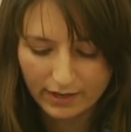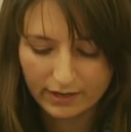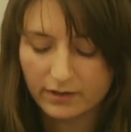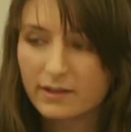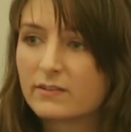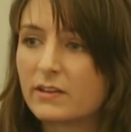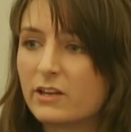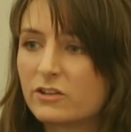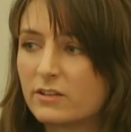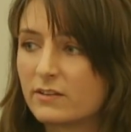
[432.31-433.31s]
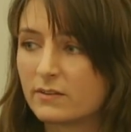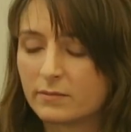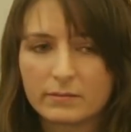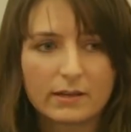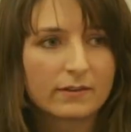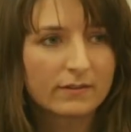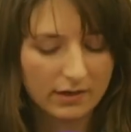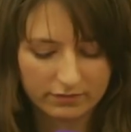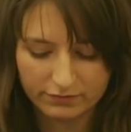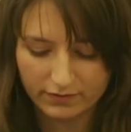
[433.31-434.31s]
and isolationism in
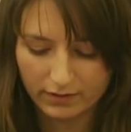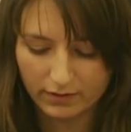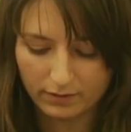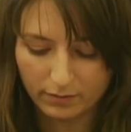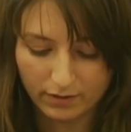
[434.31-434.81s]
Salafi